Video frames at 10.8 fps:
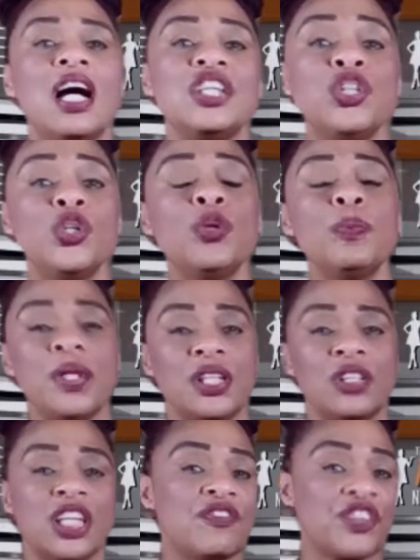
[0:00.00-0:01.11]
A new
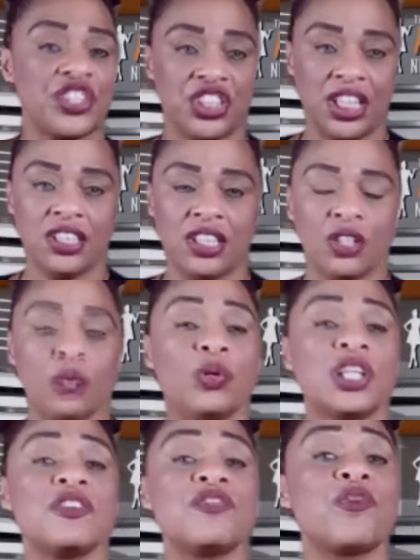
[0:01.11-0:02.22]
bill in Virginia
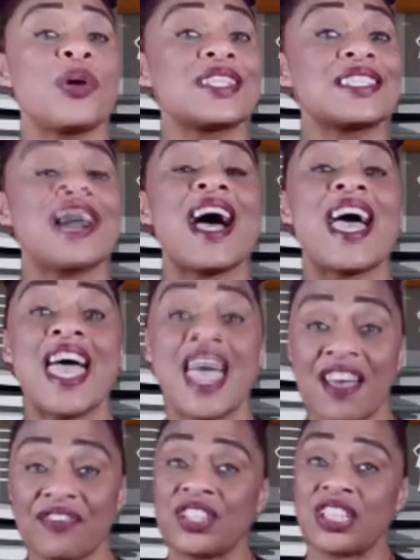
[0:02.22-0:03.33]
will enforce a
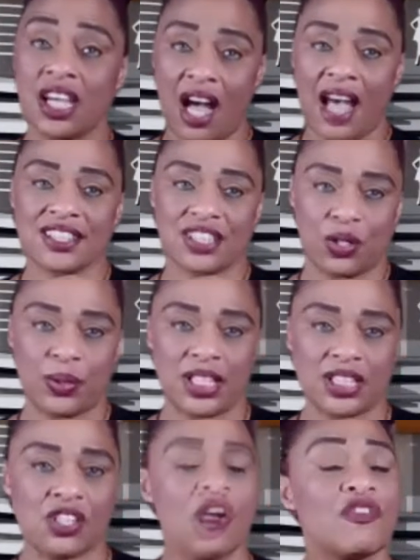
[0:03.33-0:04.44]
hefty
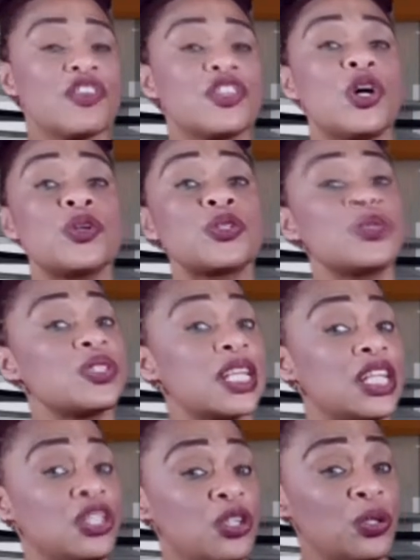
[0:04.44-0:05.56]
consequence for those who
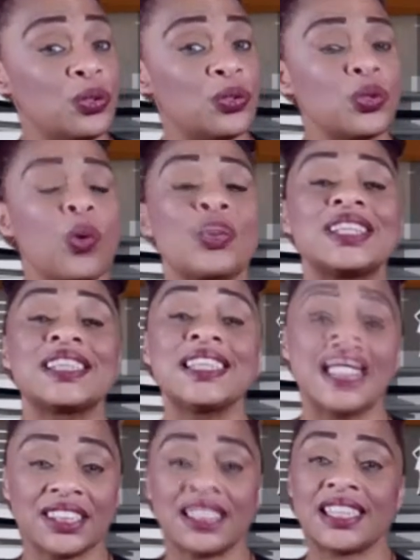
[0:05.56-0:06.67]
send nude or
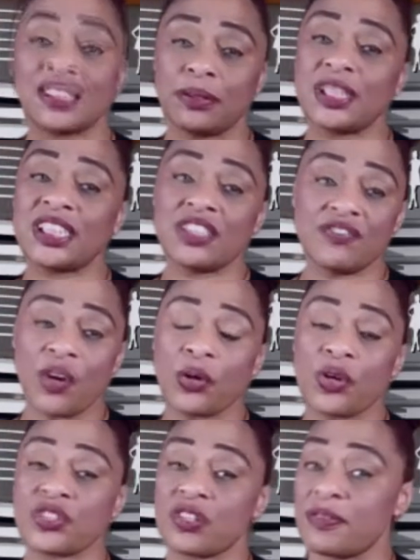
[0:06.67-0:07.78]
sexually explicit
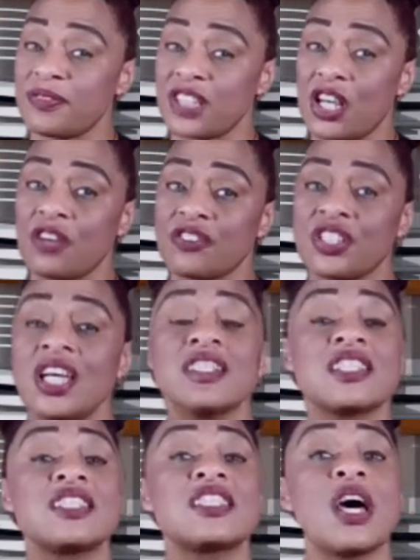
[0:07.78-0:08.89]
photos of themselves
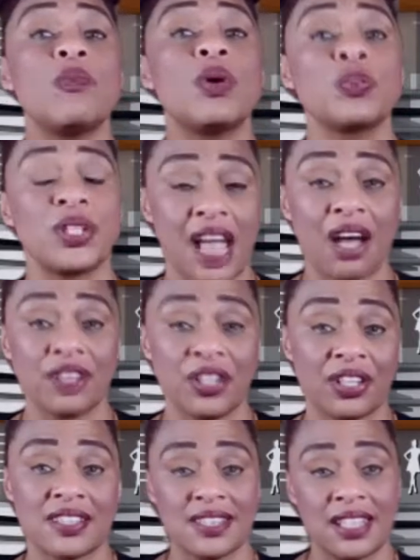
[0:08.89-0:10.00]
to someone without
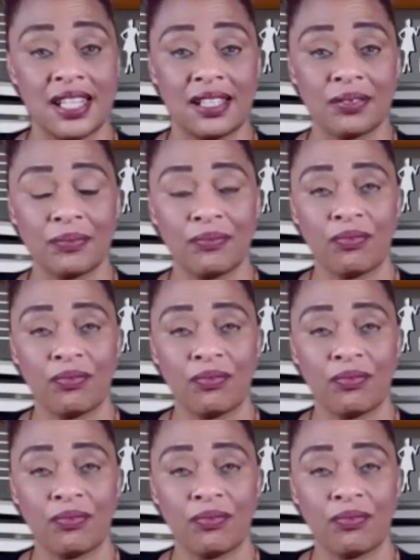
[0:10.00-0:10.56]
their consent.